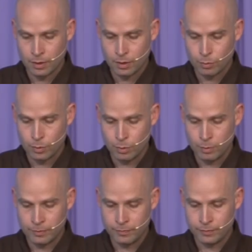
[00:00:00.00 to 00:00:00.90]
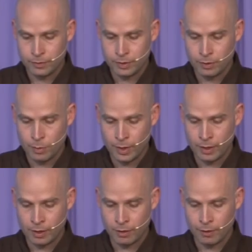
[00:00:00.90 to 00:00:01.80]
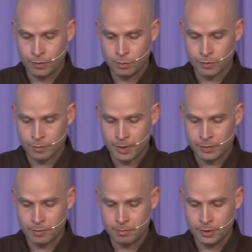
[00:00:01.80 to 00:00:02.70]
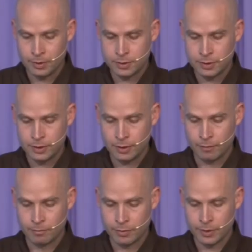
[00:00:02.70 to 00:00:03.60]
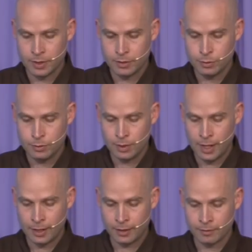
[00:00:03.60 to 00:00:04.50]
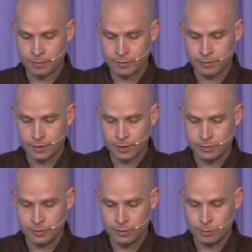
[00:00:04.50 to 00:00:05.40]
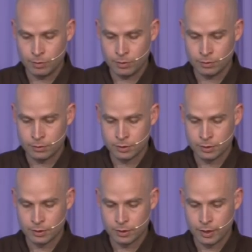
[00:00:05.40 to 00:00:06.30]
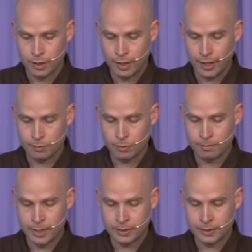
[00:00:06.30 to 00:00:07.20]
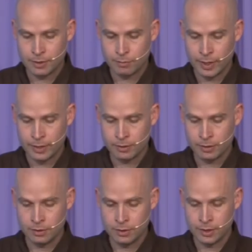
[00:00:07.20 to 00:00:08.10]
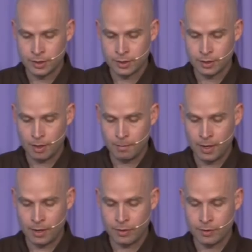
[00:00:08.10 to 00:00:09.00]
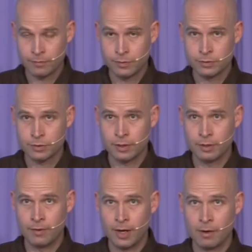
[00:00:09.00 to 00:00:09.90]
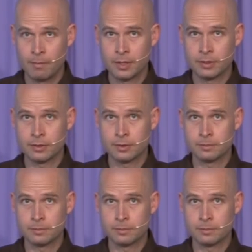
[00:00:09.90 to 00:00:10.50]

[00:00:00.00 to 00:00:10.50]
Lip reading: We will be fully aware of the responsibility of bringing new lives into the world and will meditate regularly upon their future environment.